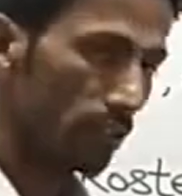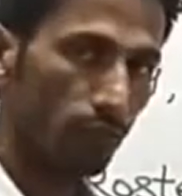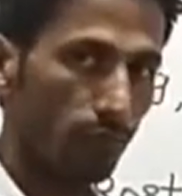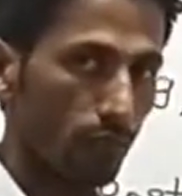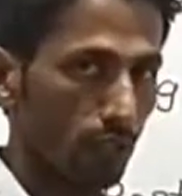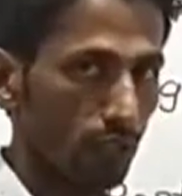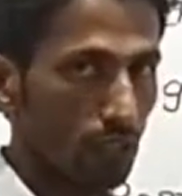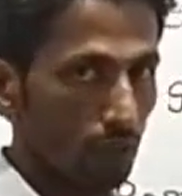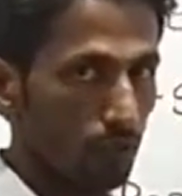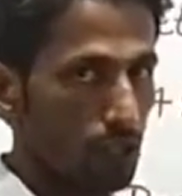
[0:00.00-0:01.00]
rough
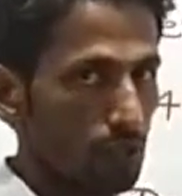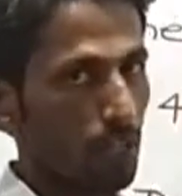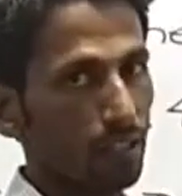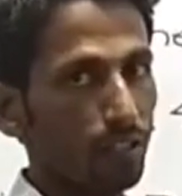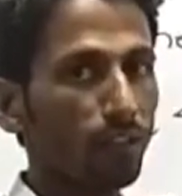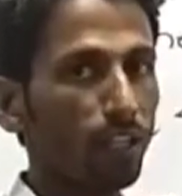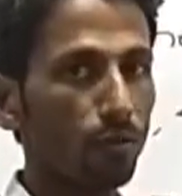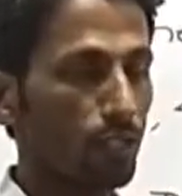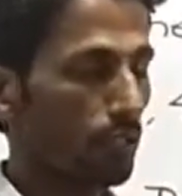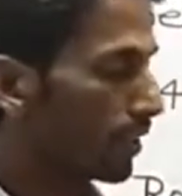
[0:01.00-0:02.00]
work. Which pattern we are
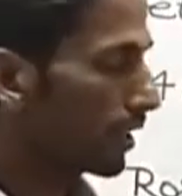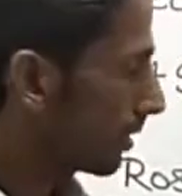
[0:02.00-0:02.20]
observing